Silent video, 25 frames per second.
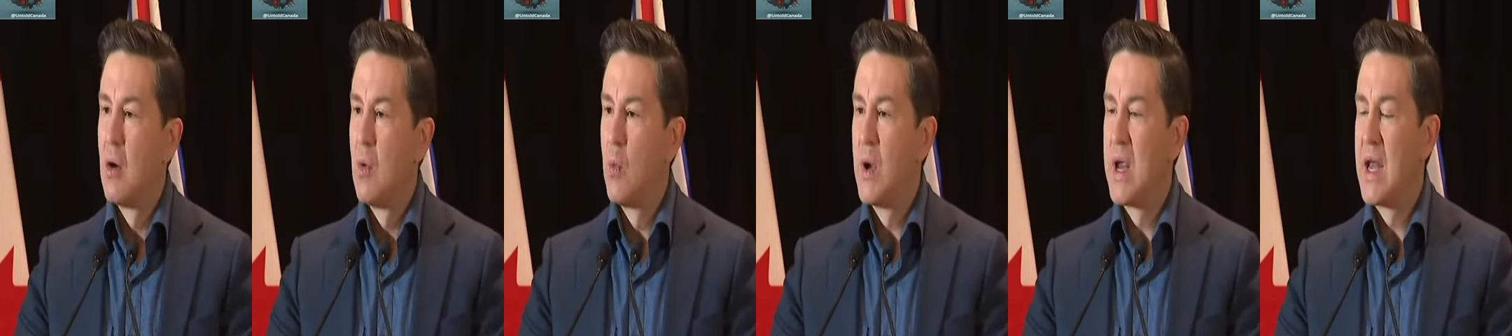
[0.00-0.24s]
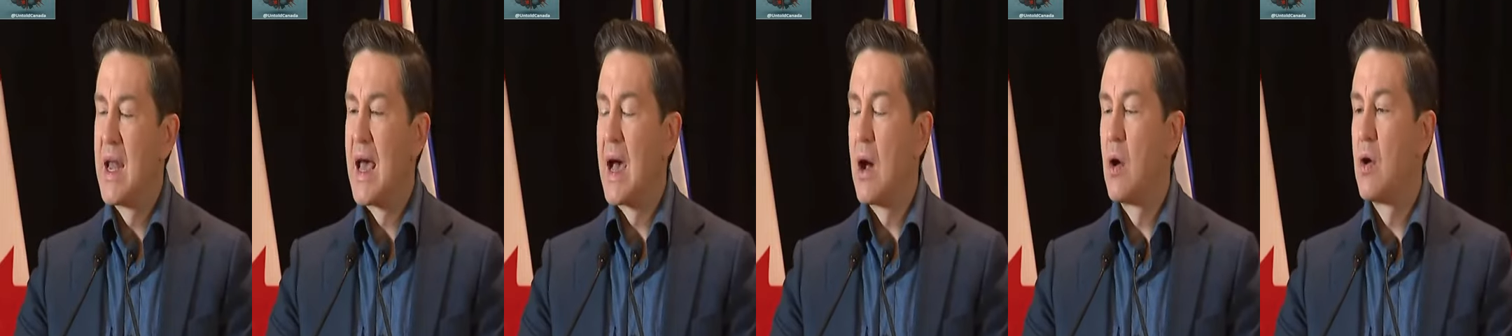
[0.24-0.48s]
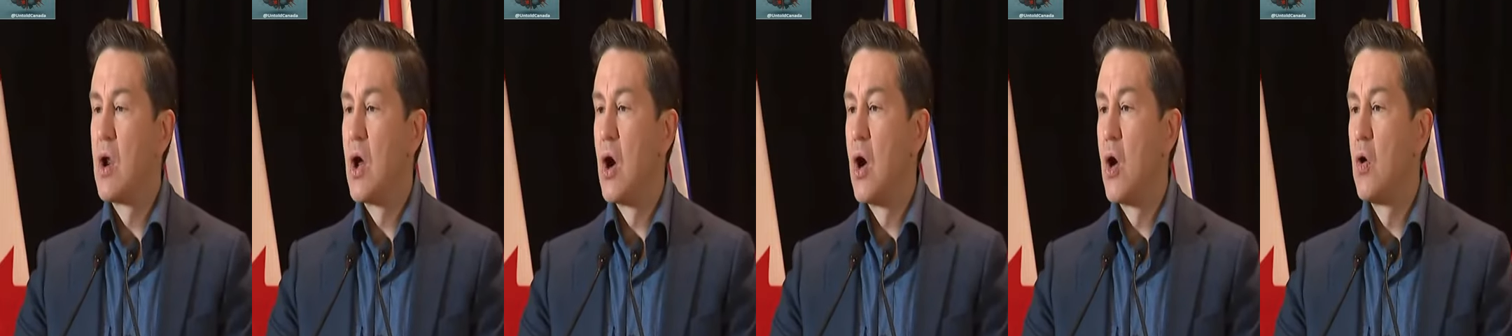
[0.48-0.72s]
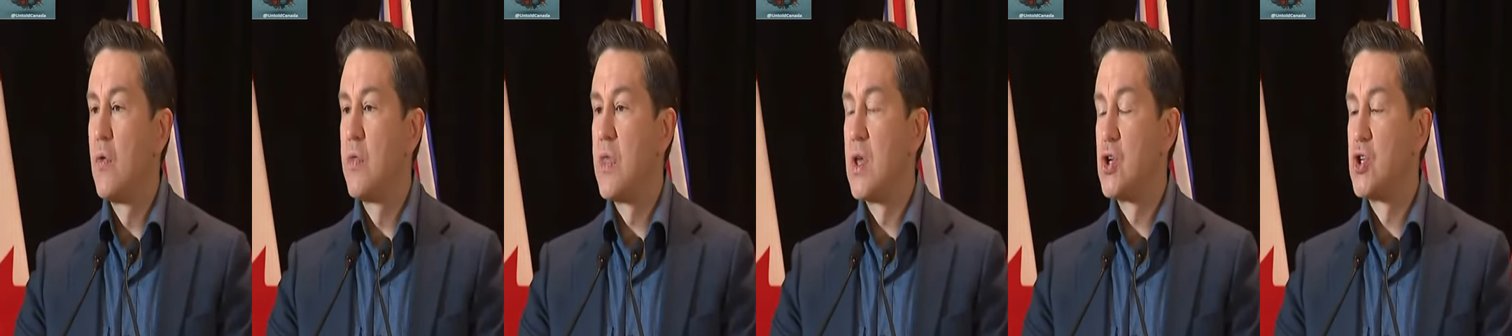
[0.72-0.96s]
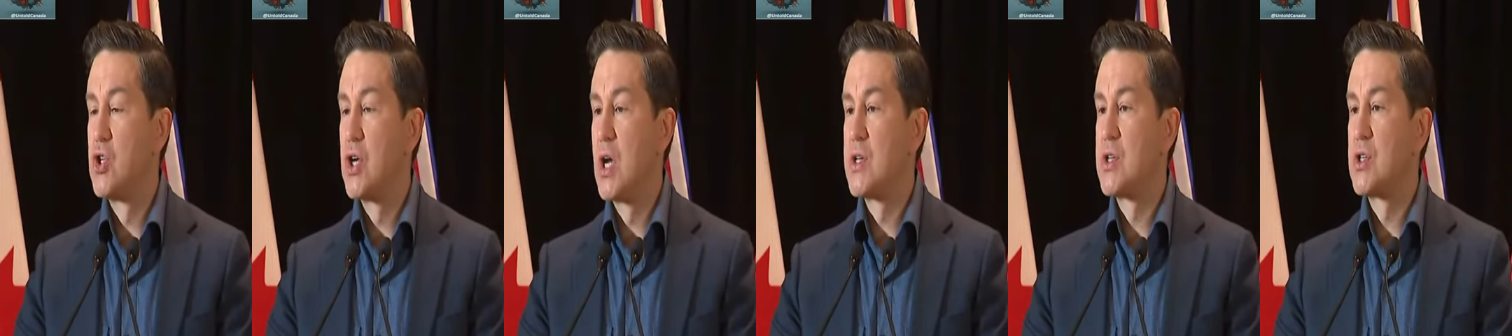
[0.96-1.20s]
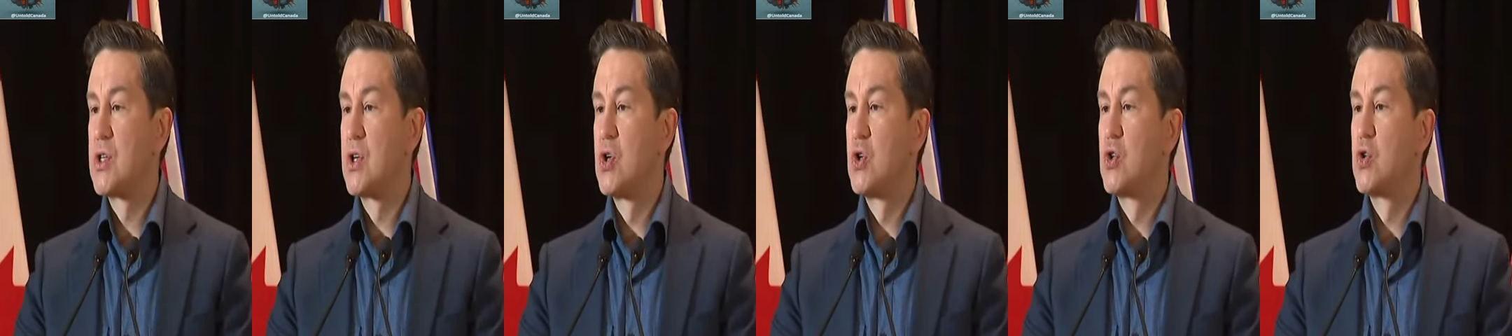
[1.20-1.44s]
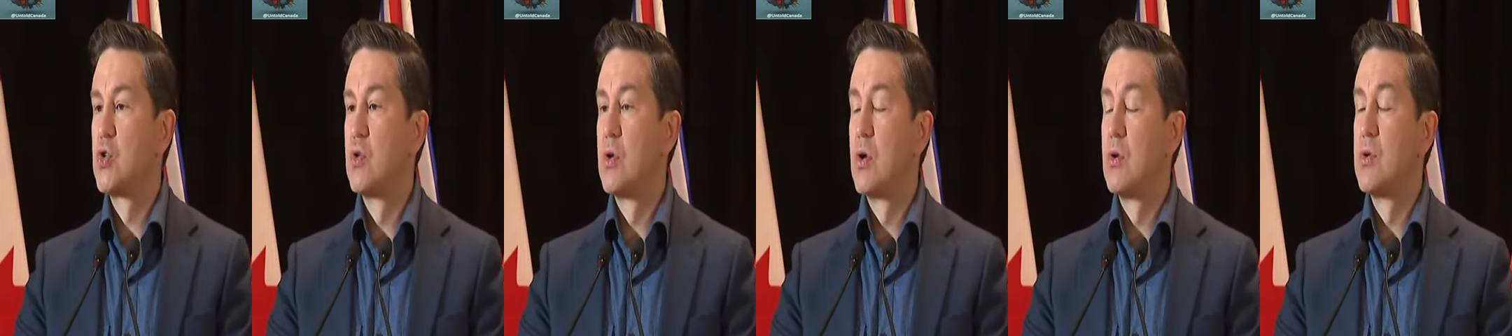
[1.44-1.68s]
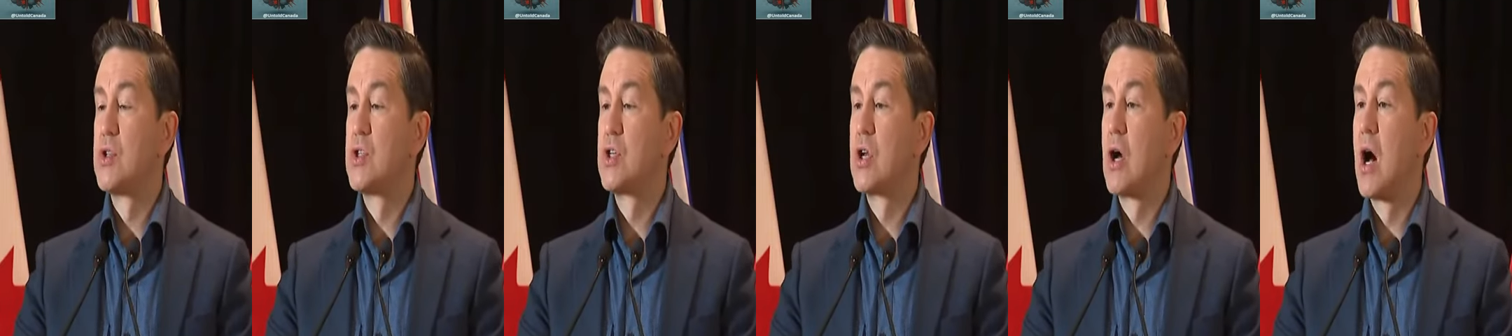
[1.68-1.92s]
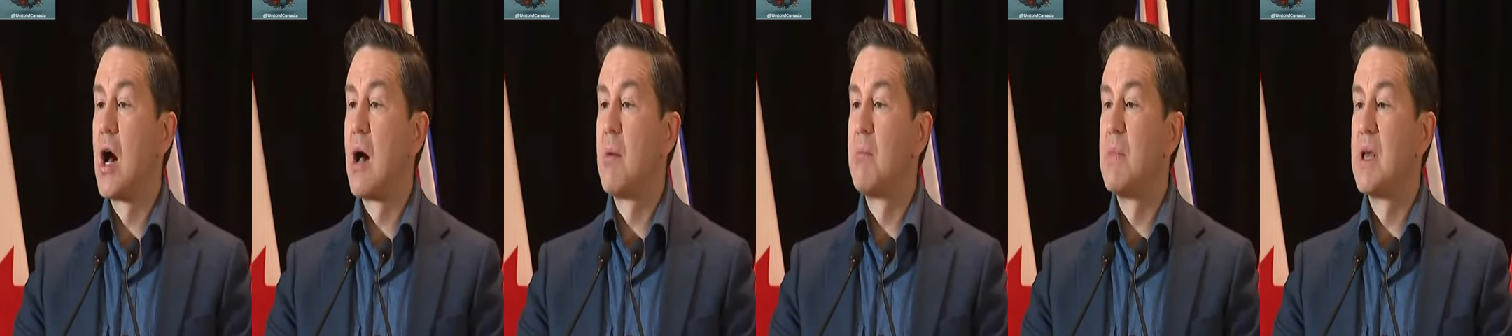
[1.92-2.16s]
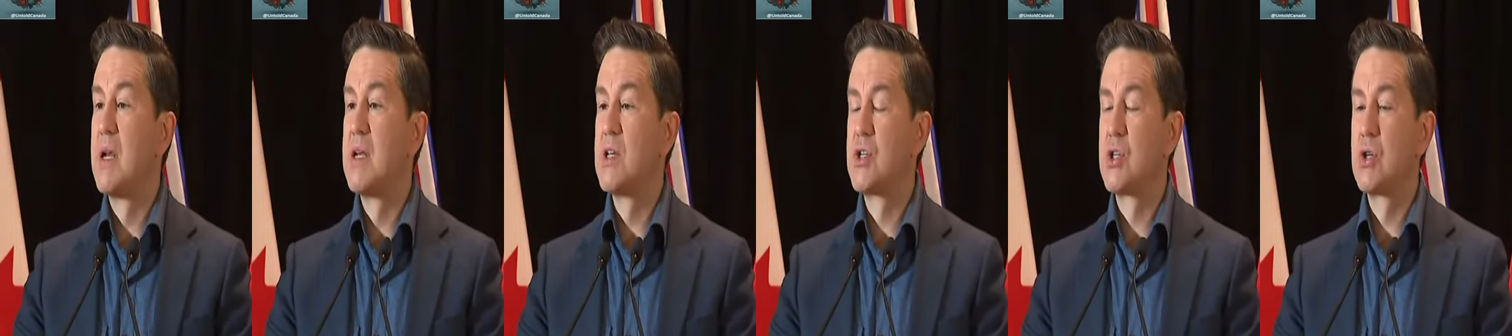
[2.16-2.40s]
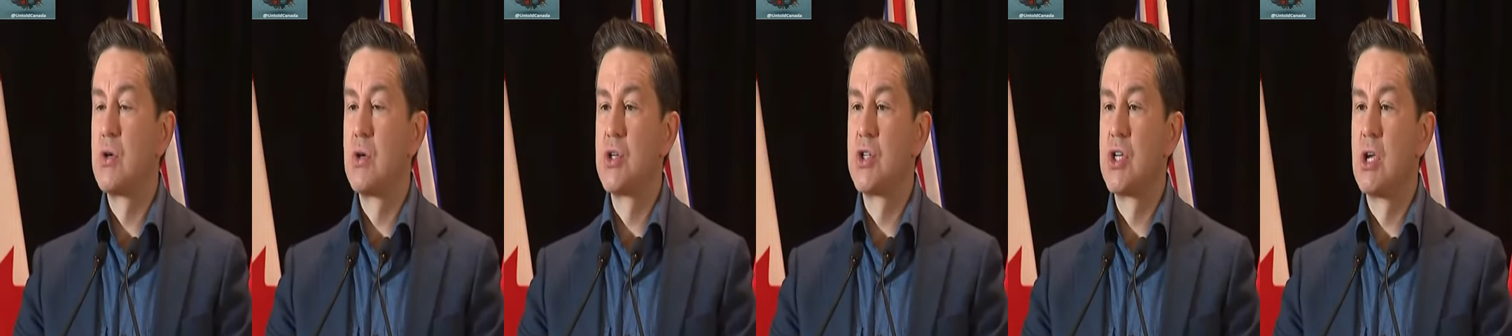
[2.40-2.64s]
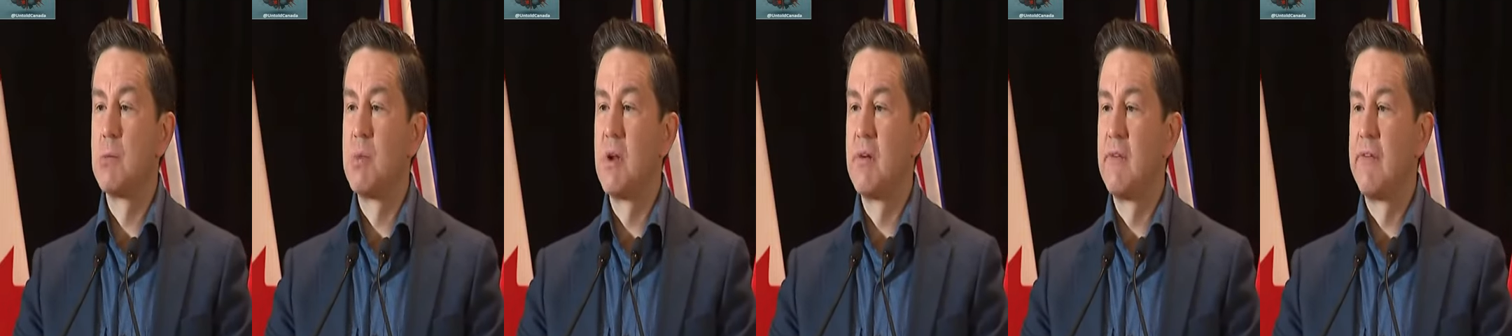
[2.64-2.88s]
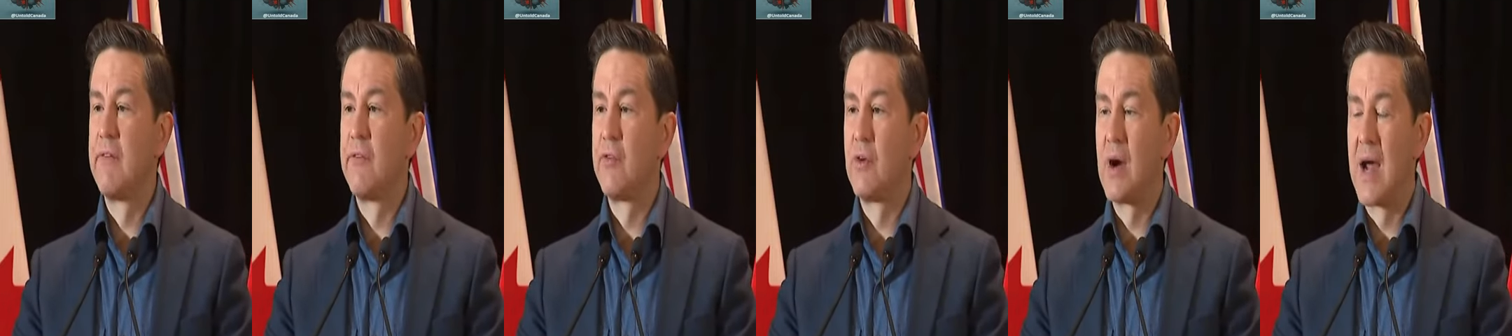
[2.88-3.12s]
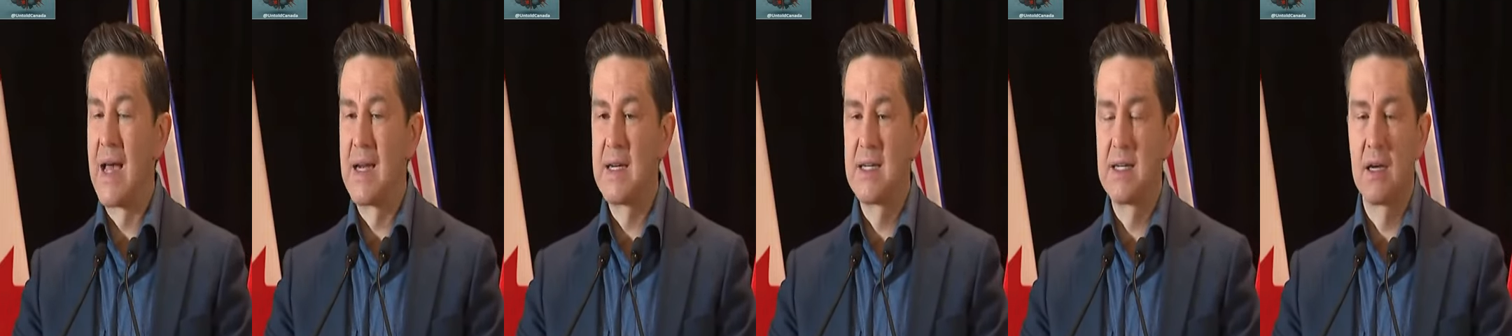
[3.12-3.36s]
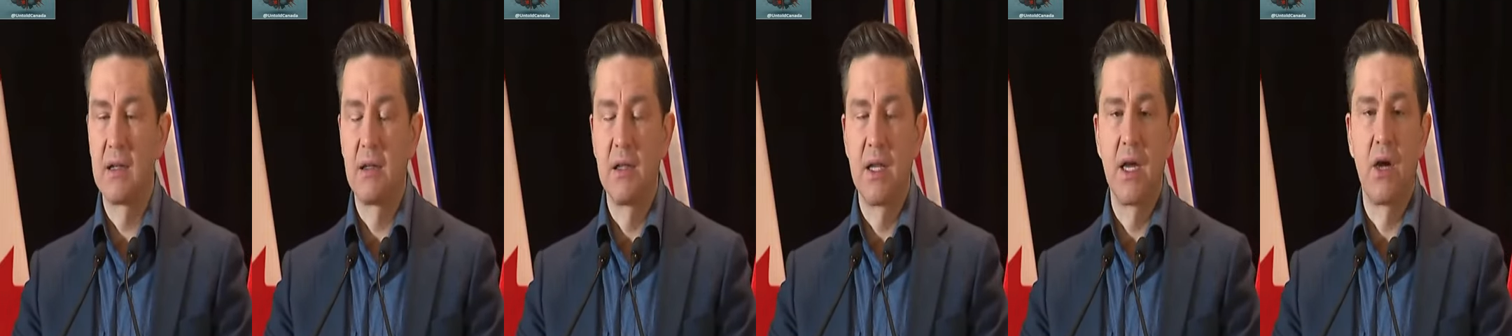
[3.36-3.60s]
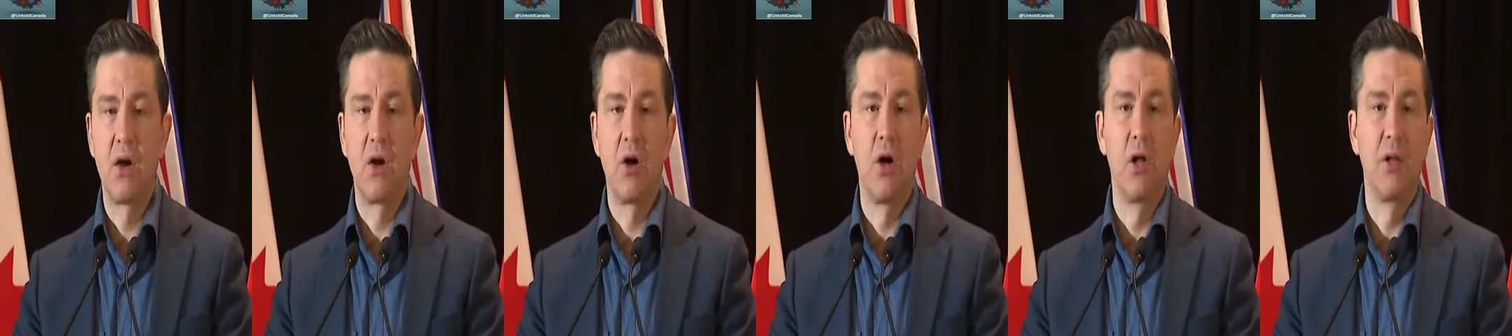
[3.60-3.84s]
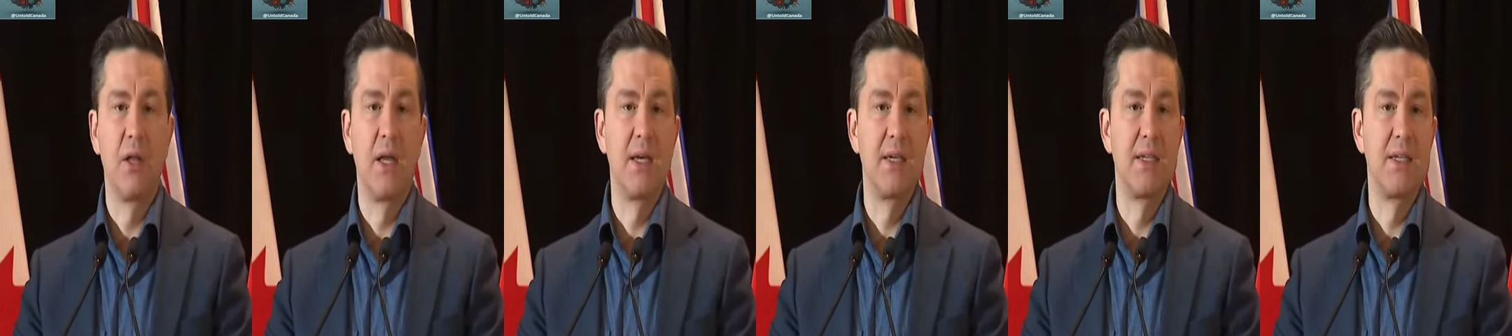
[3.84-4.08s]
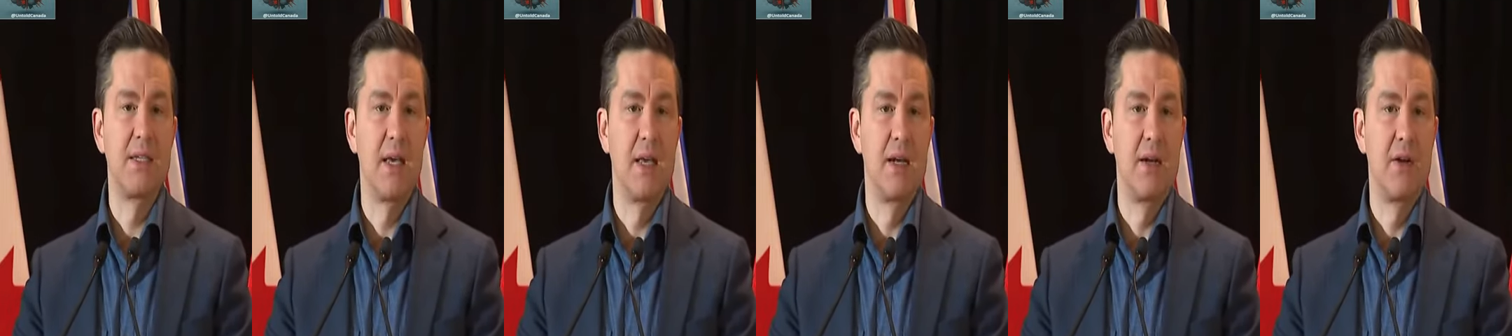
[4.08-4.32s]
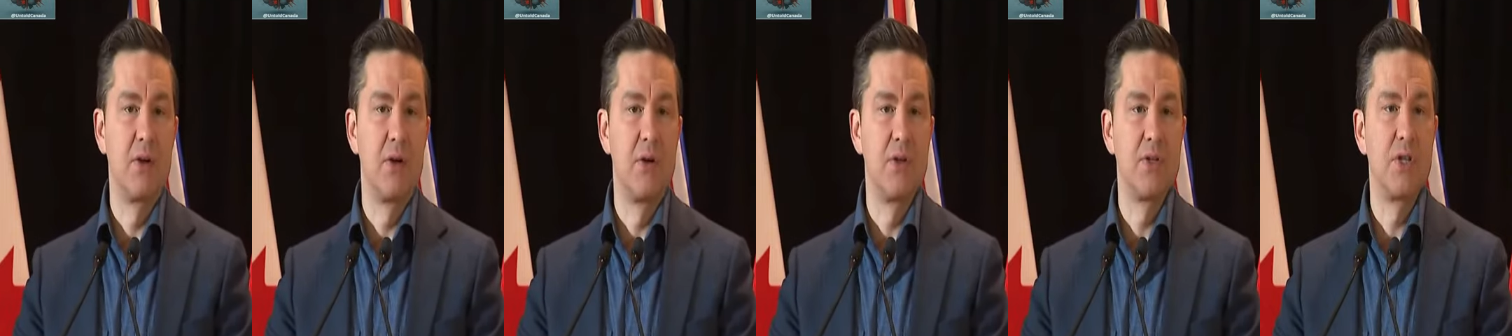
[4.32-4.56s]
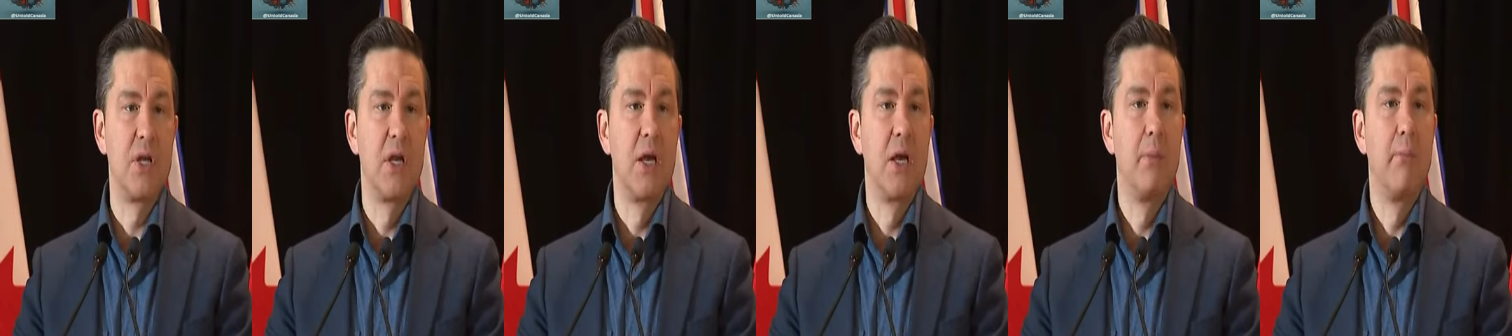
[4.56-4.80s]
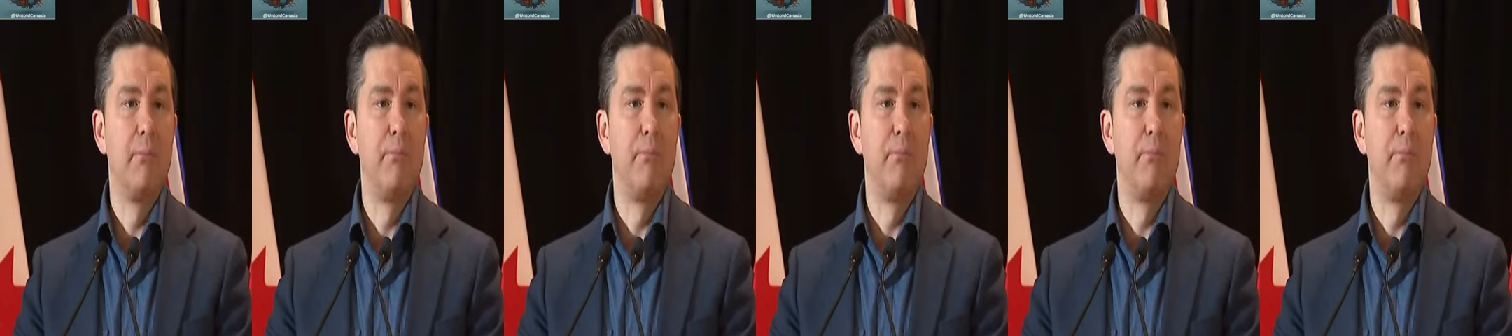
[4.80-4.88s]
We now know that Justin Trudeau's top ministers have been frantically calling senators,